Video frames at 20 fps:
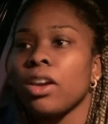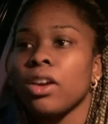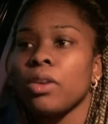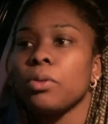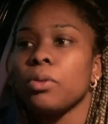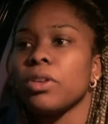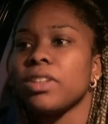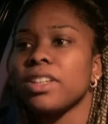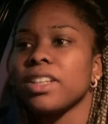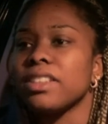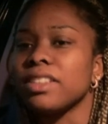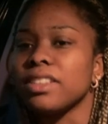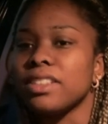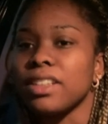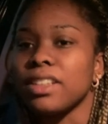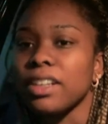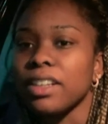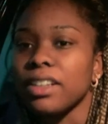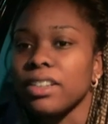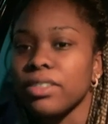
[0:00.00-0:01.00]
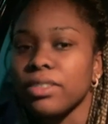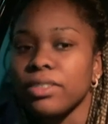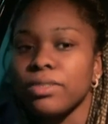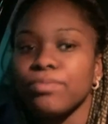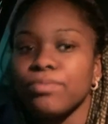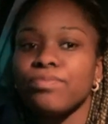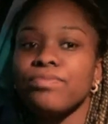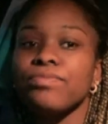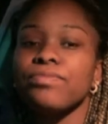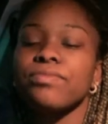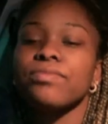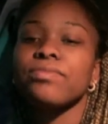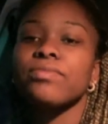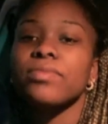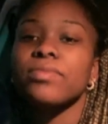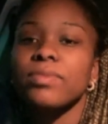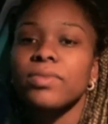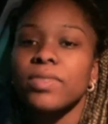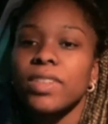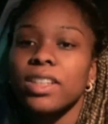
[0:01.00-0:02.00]
what day is it today
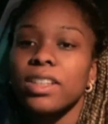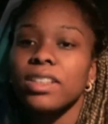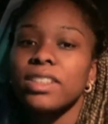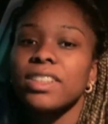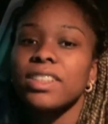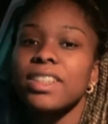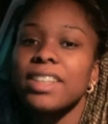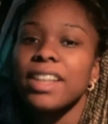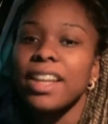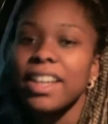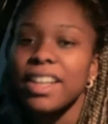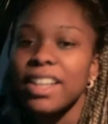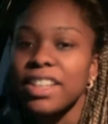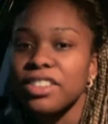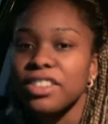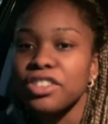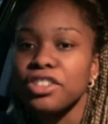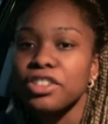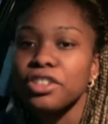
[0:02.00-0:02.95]
today is